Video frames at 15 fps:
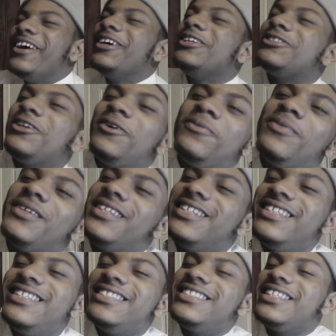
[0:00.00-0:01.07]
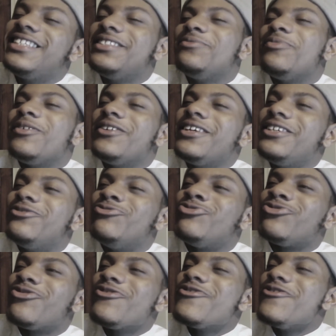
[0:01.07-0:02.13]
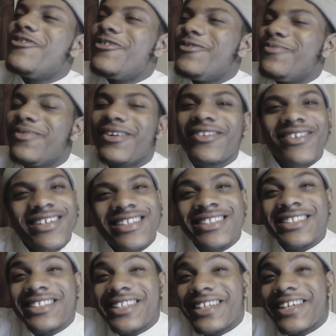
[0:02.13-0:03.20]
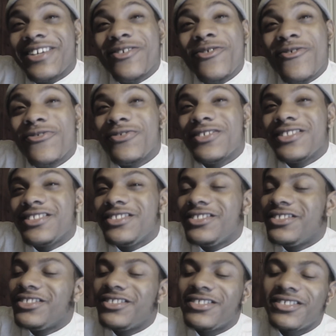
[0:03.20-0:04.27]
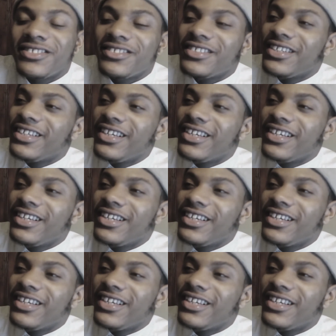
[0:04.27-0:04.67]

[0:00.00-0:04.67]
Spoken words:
So, but these niggas, bro, they drawn, bro. These, the youth is,